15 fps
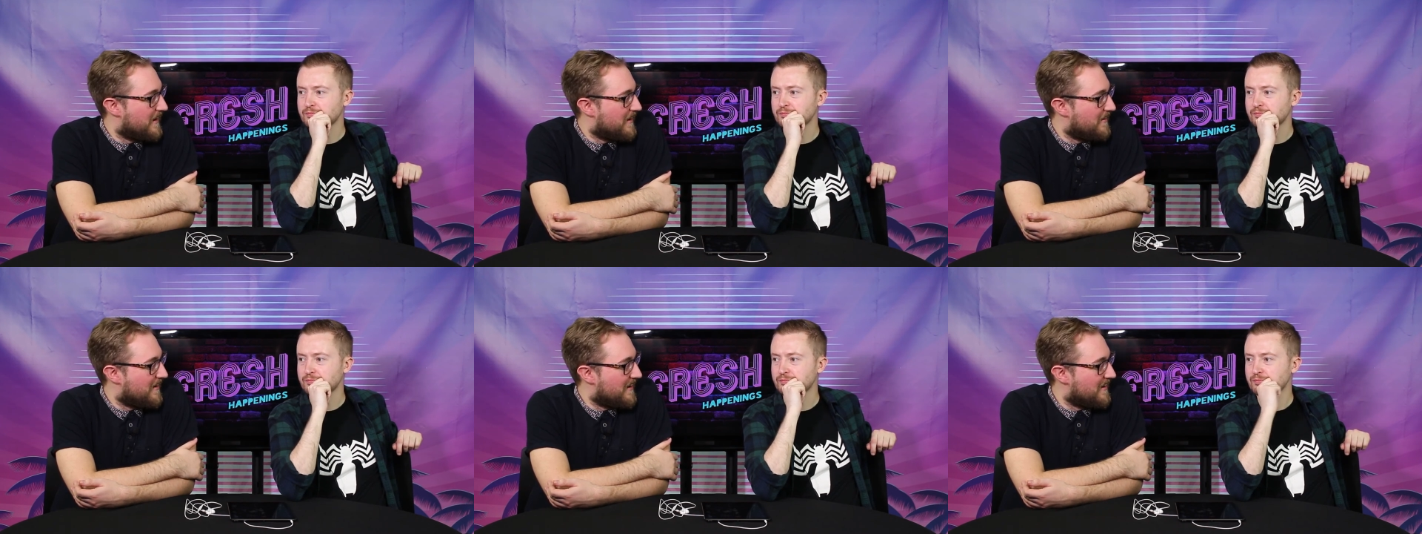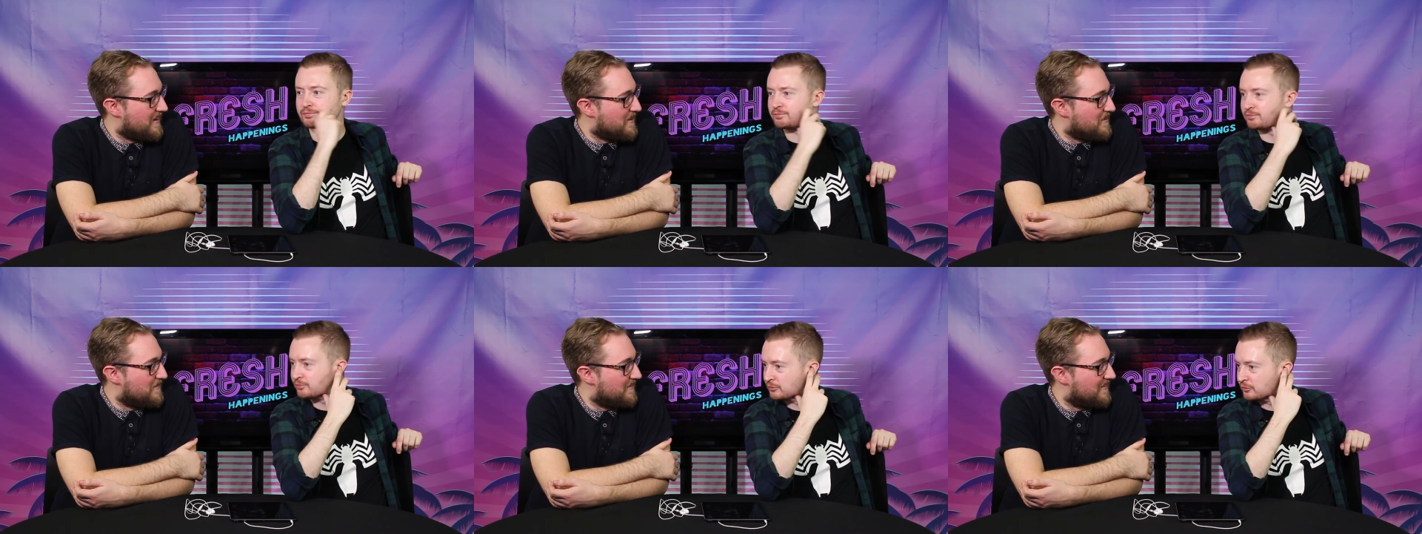Speaker 1: are,
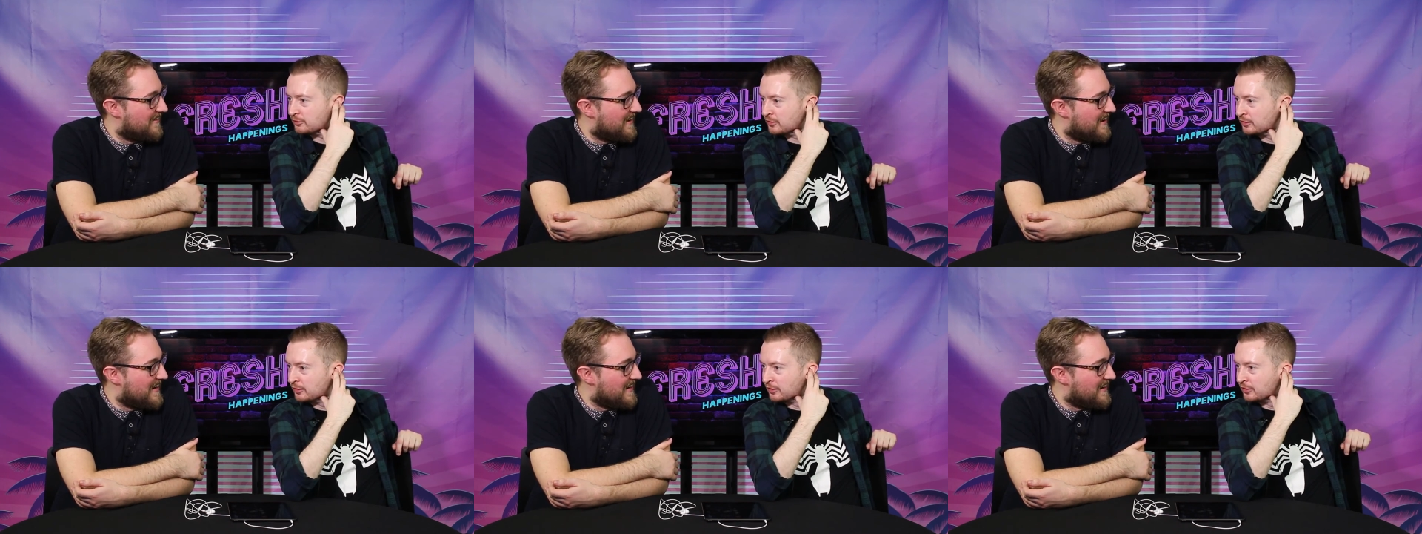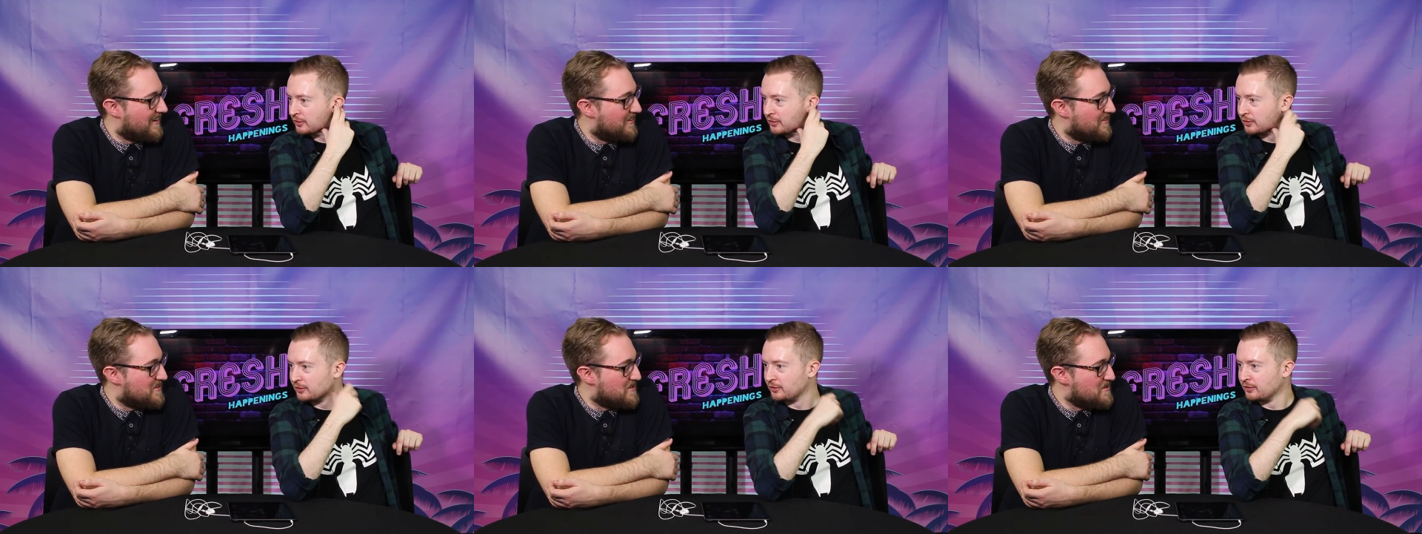you any
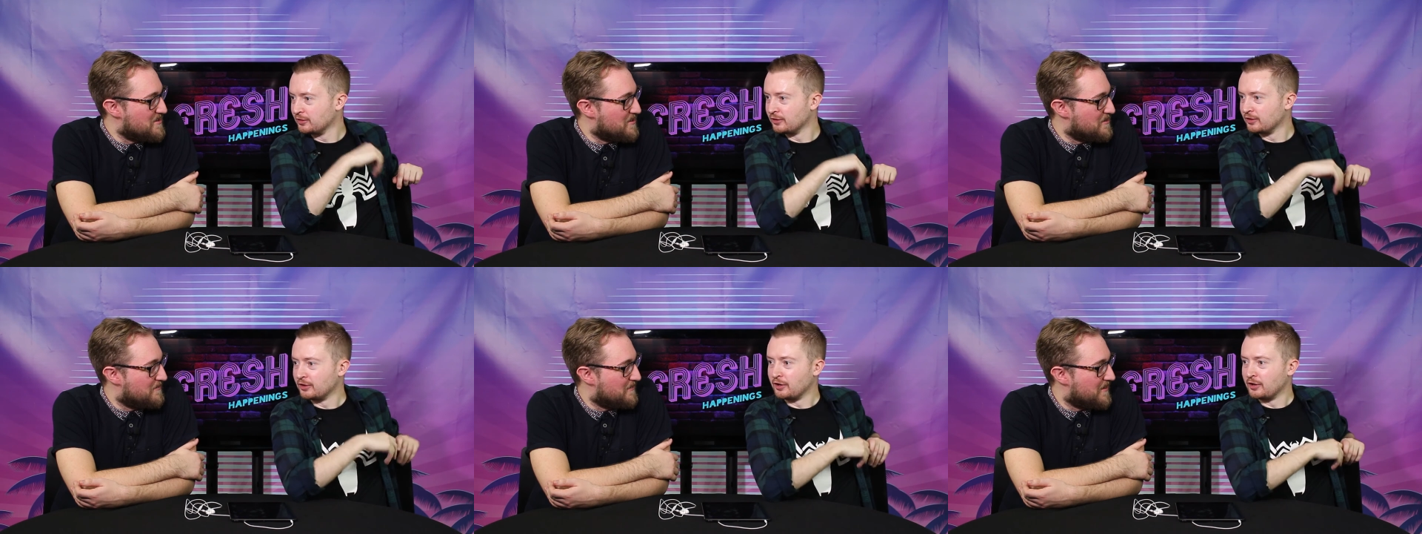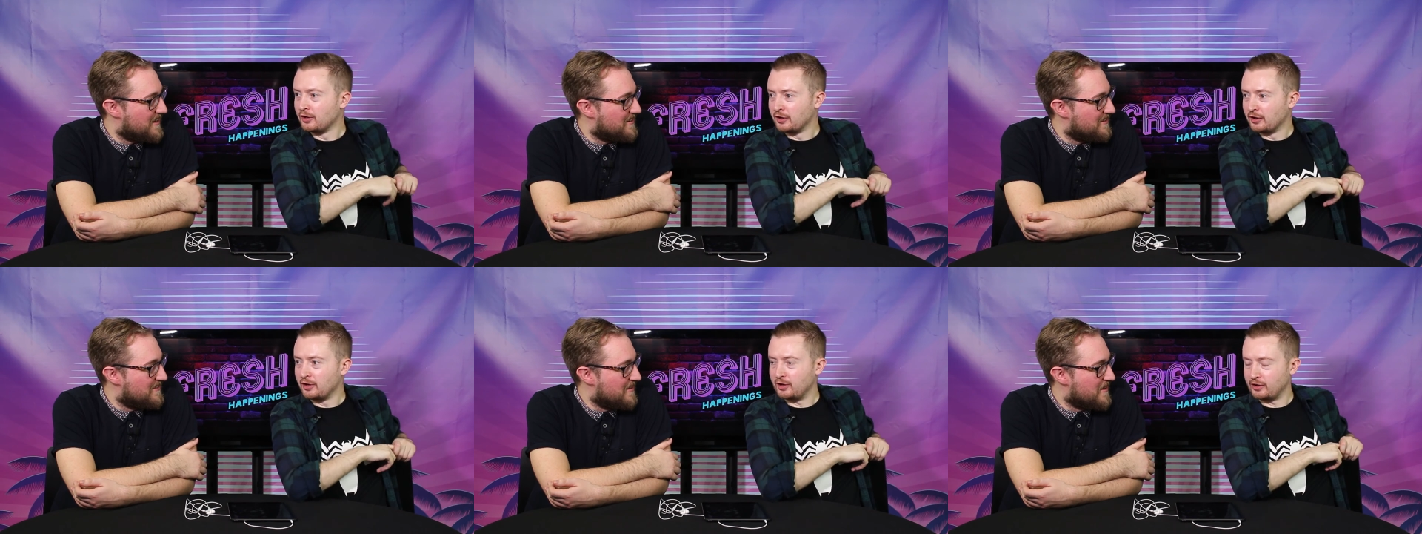closer to your
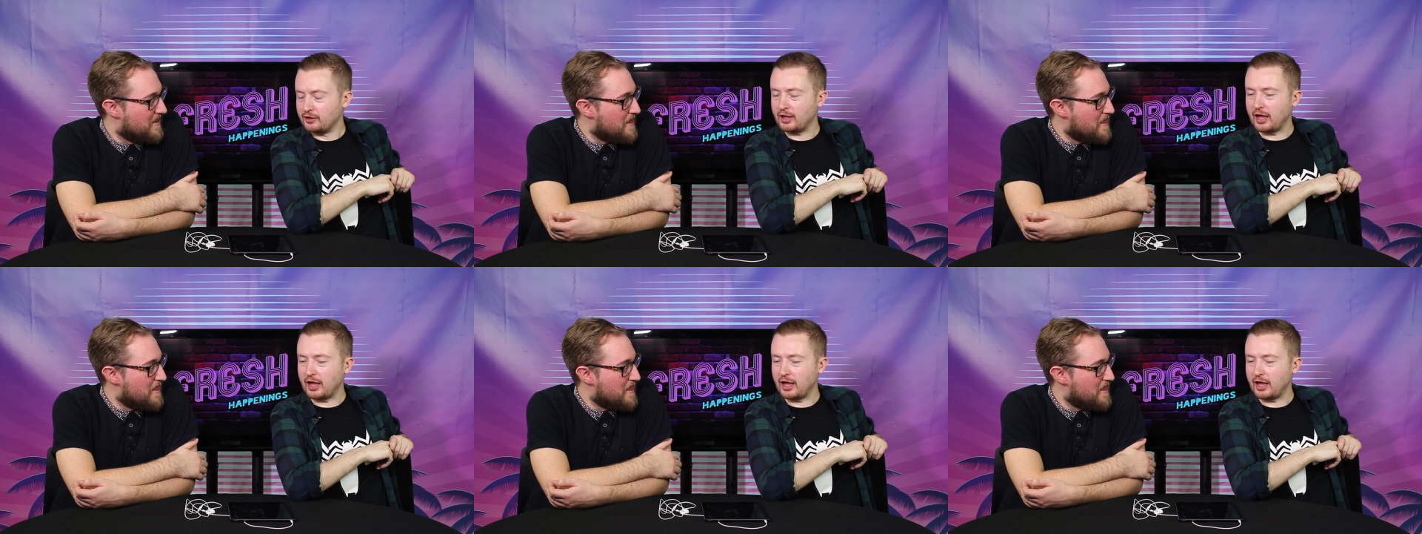final?